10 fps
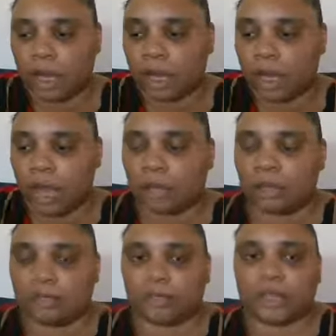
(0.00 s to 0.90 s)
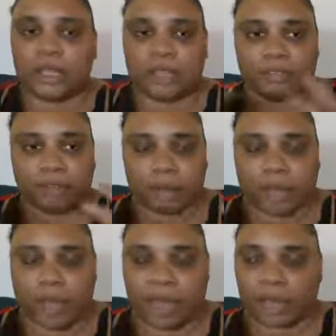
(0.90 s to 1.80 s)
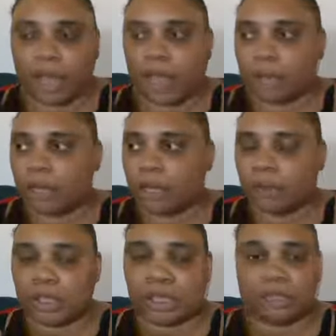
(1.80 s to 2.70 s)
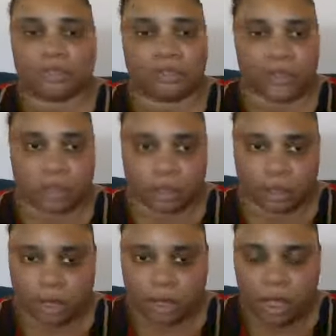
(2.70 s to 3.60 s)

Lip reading: a lot of relief from it. I came here with severe